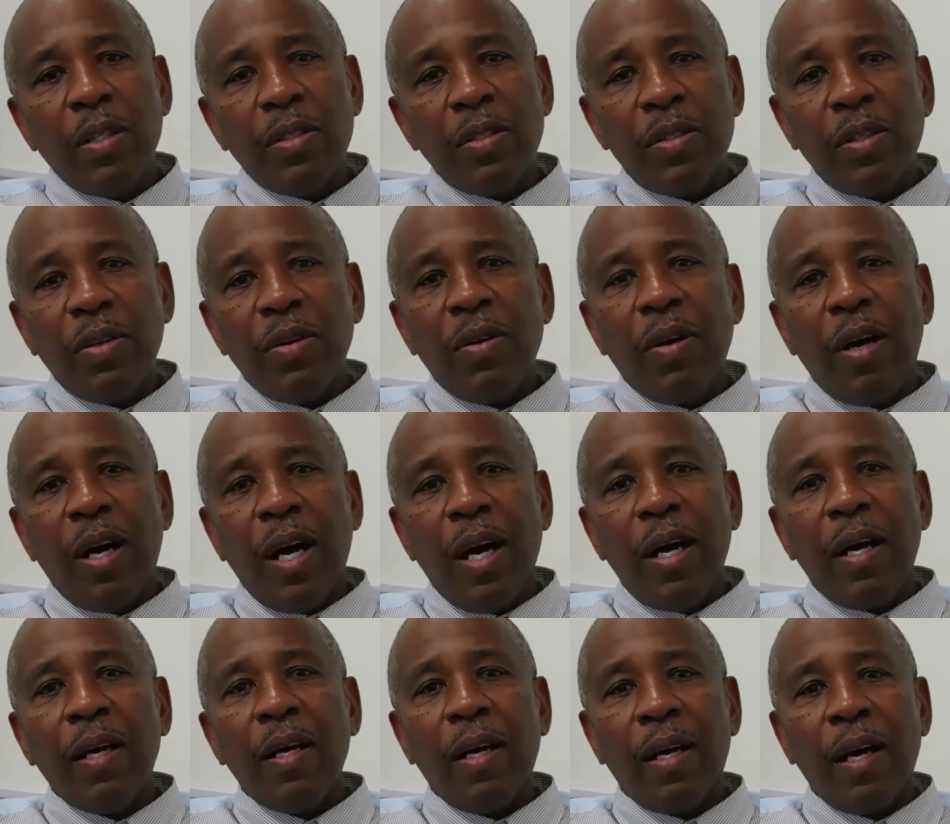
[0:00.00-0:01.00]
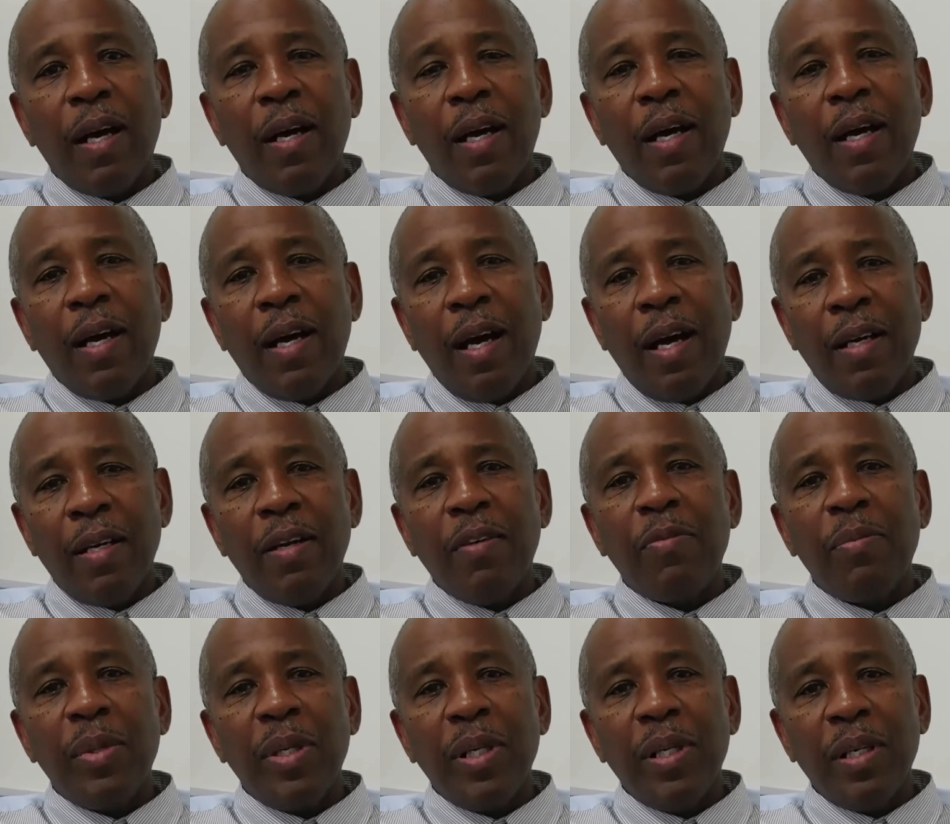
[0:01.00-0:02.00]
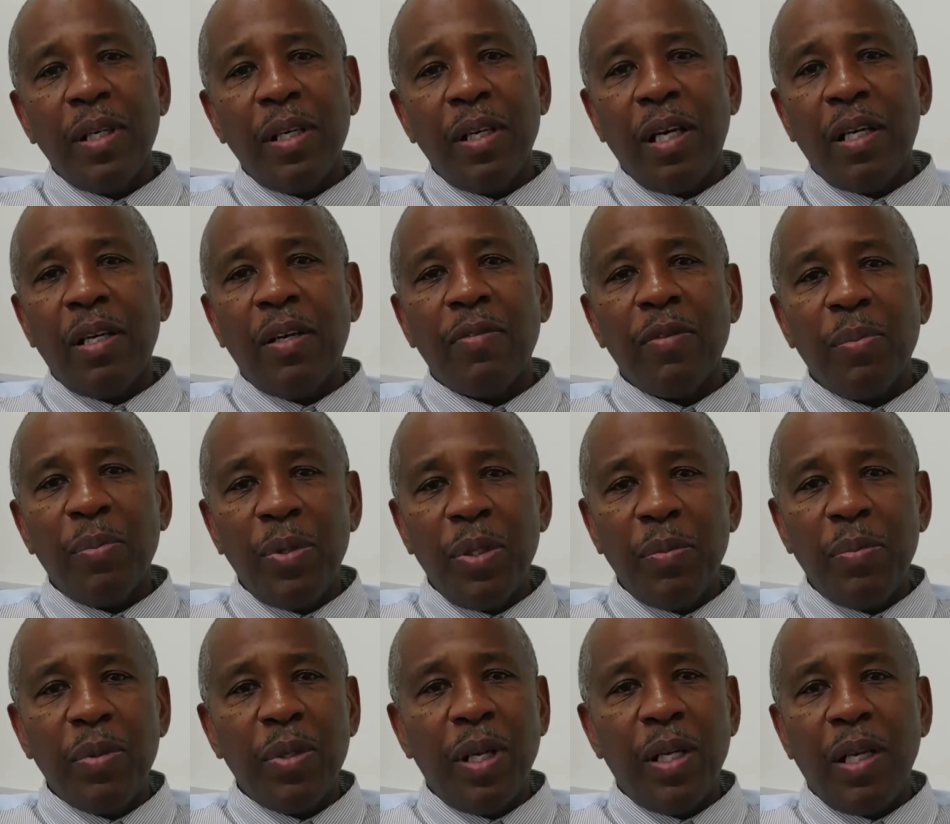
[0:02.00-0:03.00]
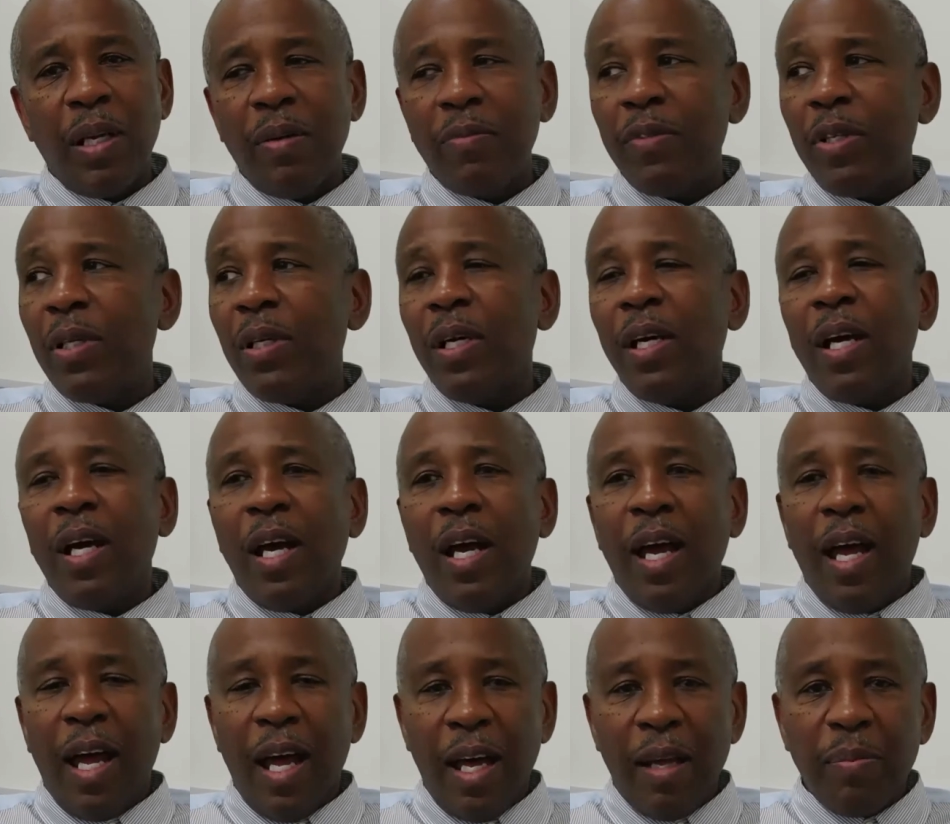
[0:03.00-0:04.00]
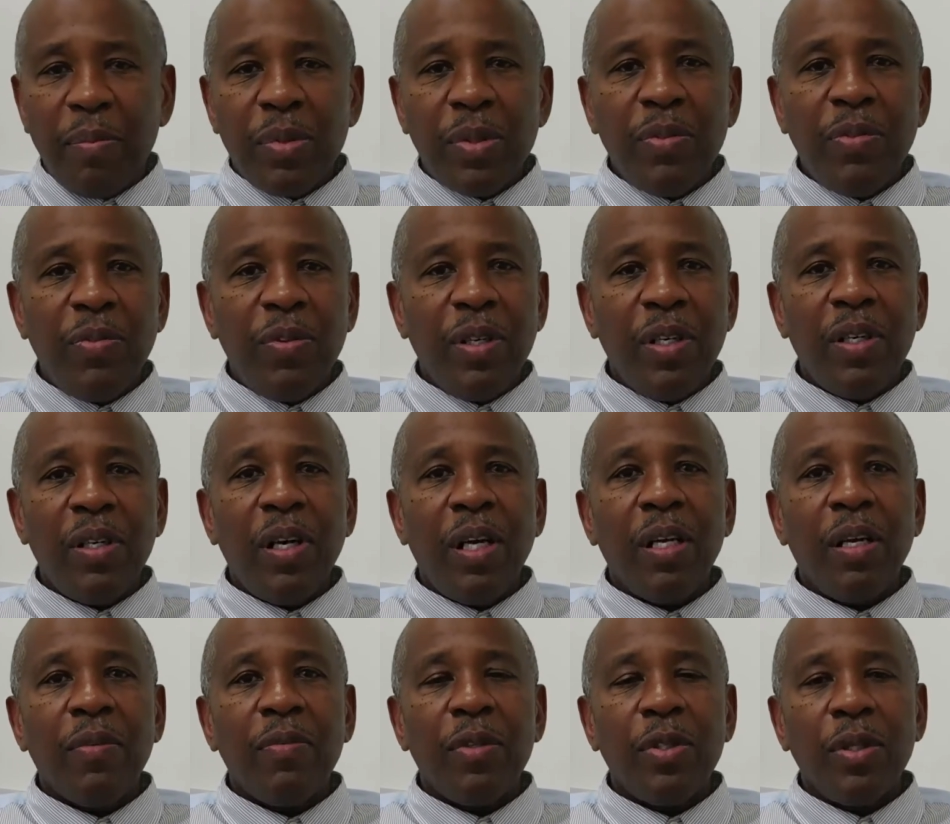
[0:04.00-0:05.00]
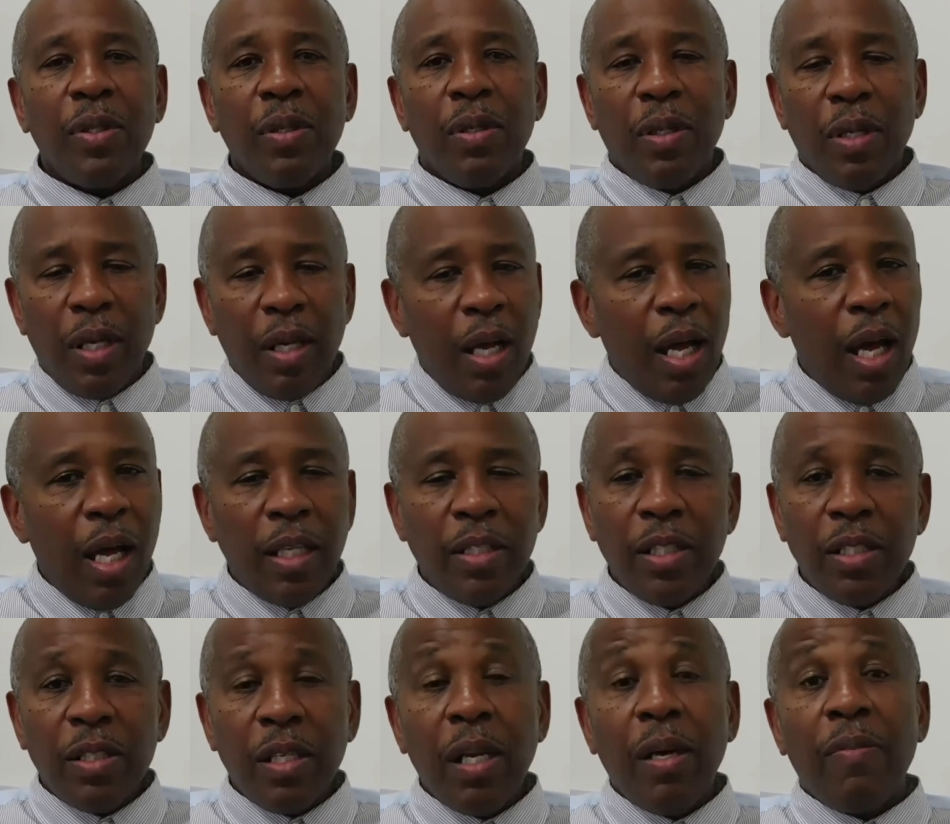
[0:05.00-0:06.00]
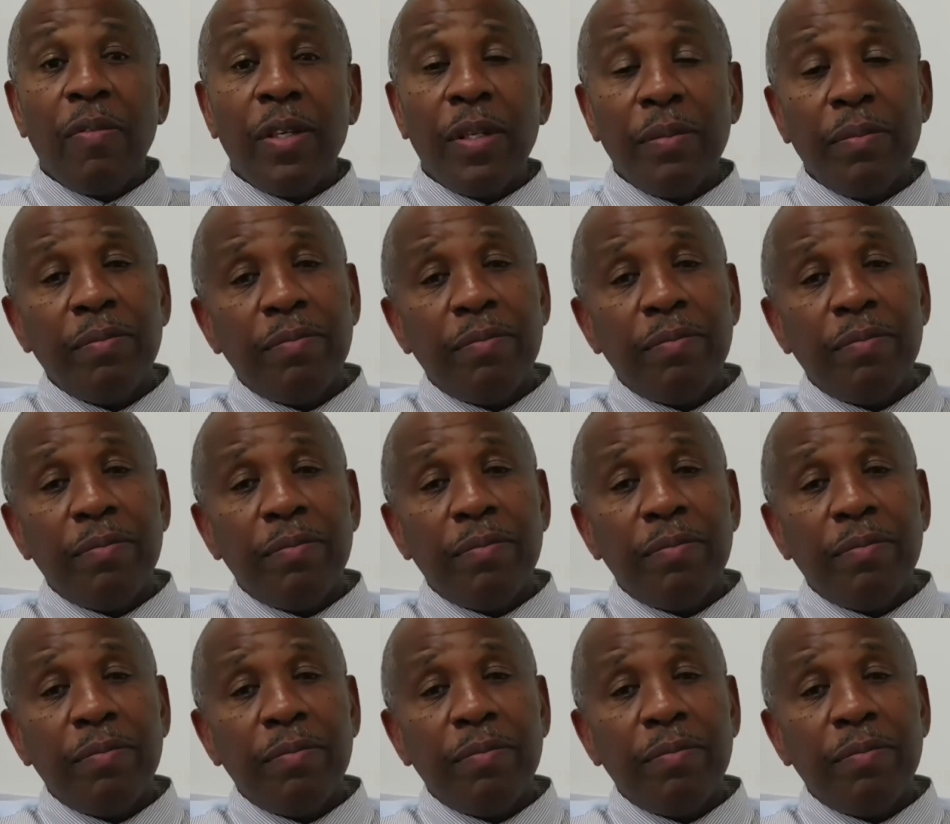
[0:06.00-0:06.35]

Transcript: So I love being here. I love the people. I love the atmosphere. I just love it.